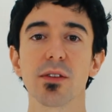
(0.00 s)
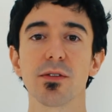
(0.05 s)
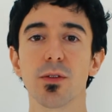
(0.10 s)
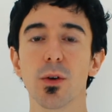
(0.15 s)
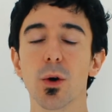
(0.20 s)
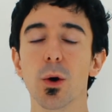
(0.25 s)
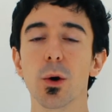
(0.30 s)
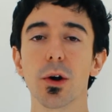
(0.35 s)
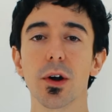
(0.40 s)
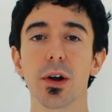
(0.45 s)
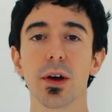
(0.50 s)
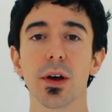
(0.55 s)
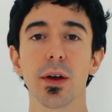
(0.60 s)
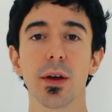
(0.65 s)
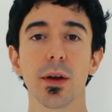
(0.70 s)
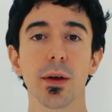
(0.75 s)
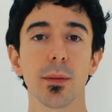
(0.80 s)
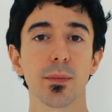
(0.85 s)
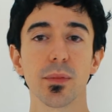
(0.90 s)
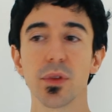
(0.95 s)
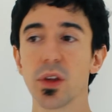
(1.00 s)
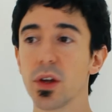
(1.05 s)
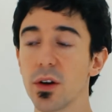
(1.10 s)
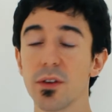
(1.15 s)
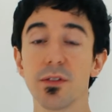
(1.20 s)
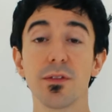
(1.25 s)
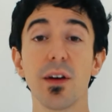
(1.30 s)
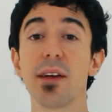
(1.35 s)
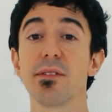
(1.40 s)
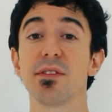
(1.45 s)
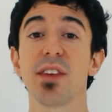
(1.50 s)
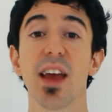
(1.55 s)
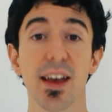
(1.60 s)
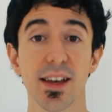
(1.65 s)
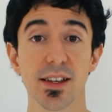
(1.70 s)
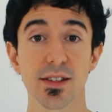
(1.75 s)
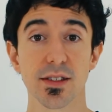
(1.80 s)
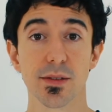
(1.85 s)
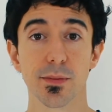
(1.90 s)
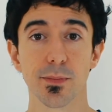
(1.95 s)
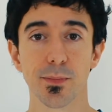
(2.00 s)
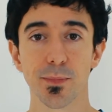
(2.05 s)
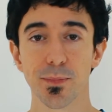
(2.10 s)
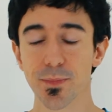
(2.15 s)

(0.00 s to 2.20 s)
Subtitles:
for, 5 days.